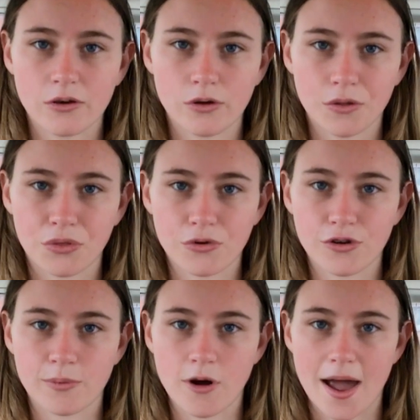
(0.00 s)
All
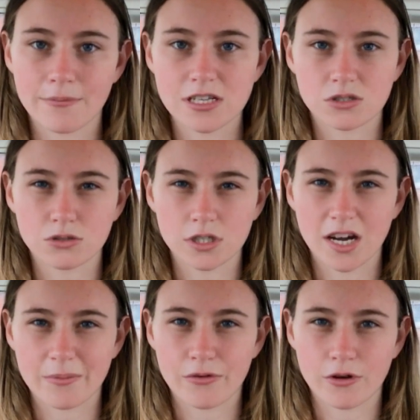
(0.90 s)
through primary school and
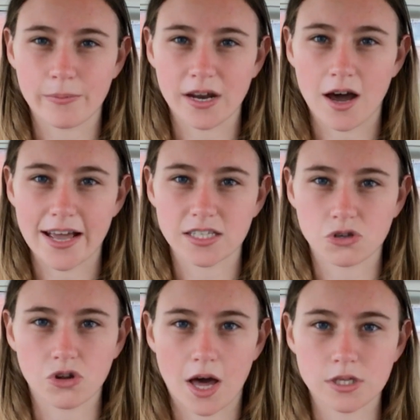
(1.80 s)
up through a bit of high
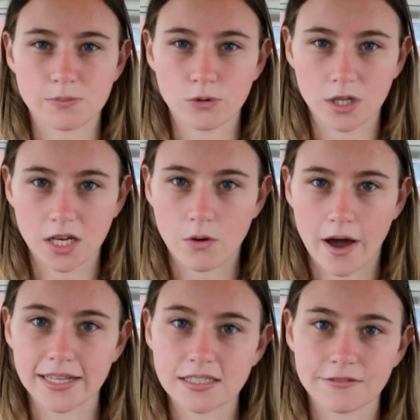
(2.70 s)
school, I was bullied
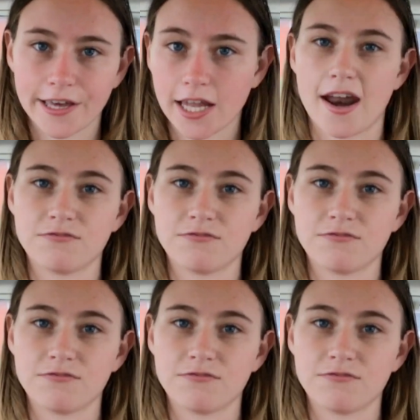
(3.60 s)
quite severely.